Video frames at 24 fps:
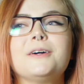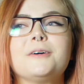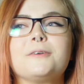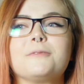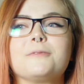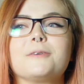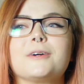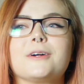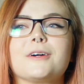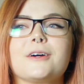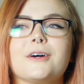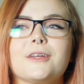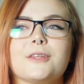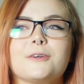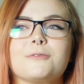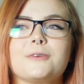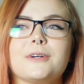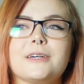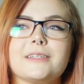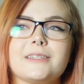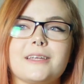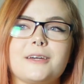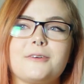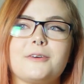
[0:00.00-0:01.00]
where
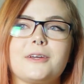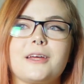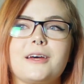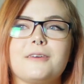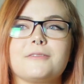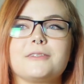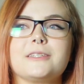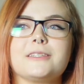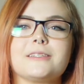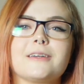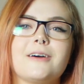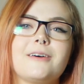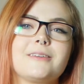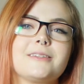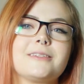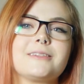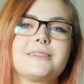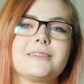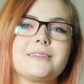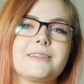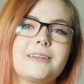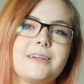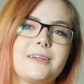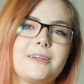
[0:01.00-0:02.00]
otherwise I would have these
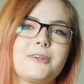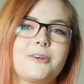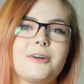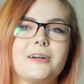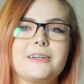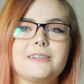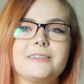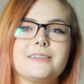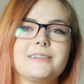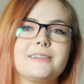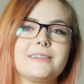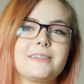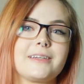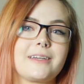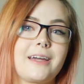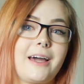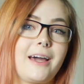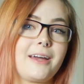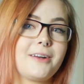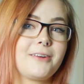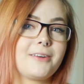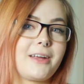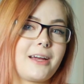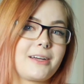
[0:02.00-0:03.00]
constant like crises, like I
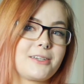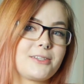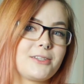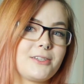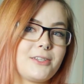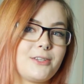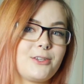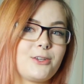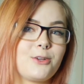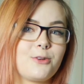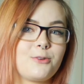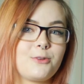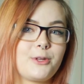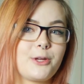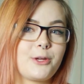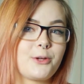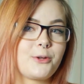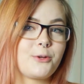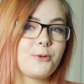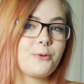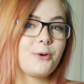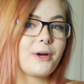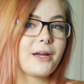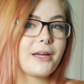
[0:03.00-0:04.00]
don't actually know like
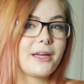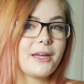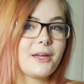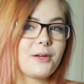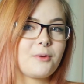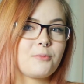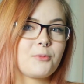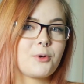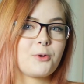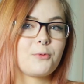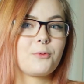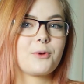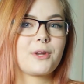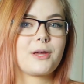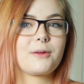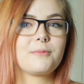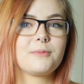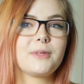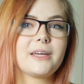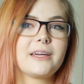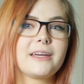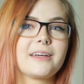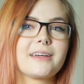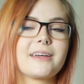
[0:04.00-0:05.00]
who I am or what I'm
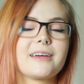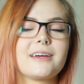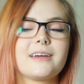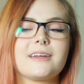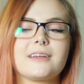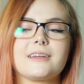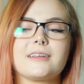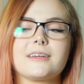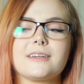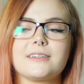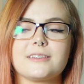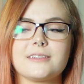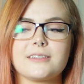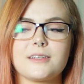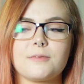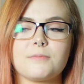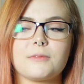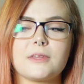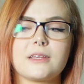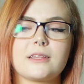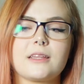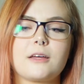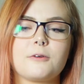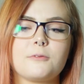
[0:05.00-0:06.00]
like, and it's
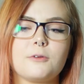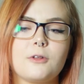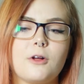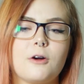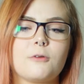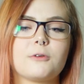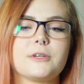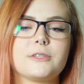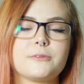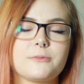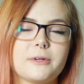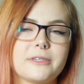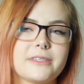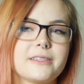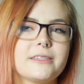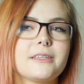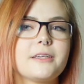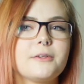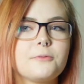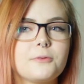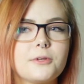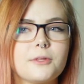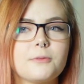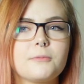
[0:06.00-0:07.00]
something that will always
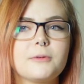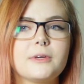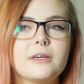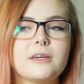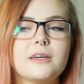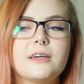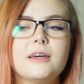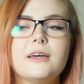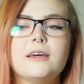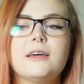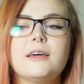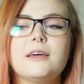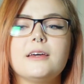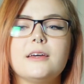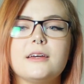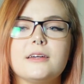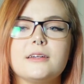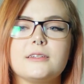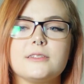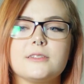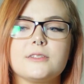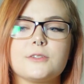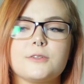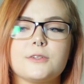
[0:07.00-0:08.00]
resonate with me.
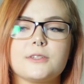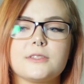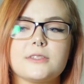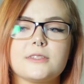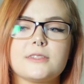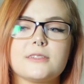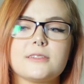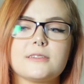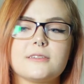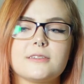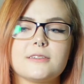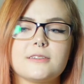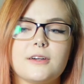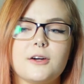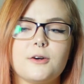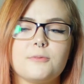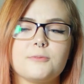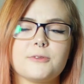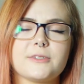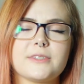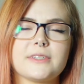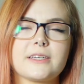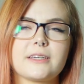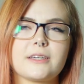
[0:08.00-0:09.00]
And so it's
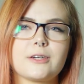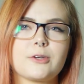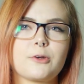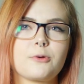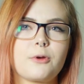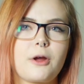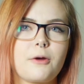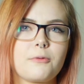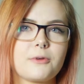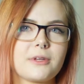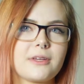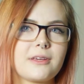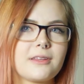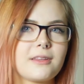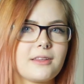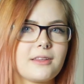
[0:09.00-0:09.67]
almost like a grounding